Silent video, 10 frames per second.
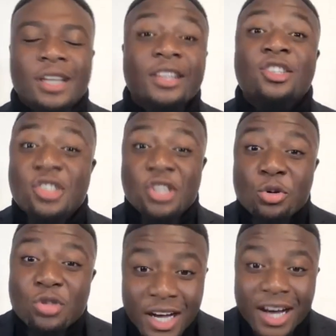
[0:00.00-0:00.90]

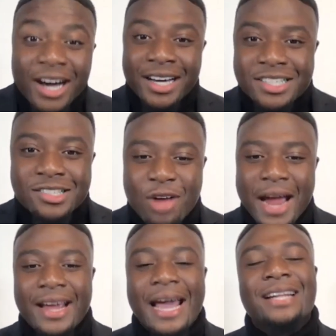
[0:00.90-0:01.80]
Excuse us,
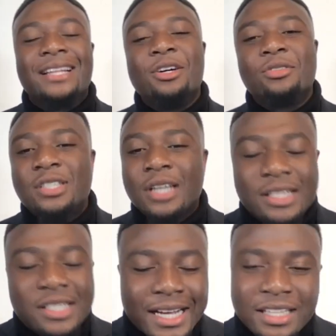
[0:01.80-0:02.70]
right? Had a little
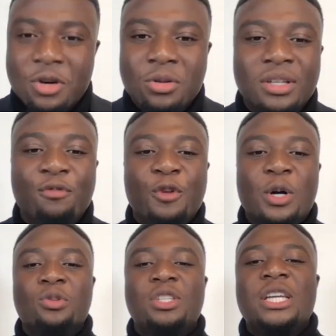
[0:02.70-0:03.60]
technical
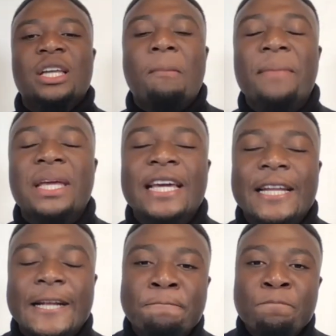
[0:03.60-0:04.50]
difficulty in the
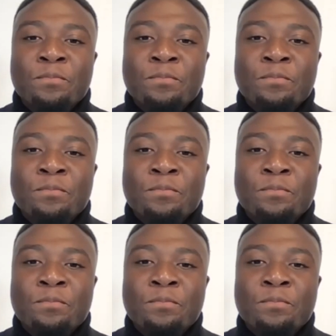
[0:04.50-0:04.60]
beginning,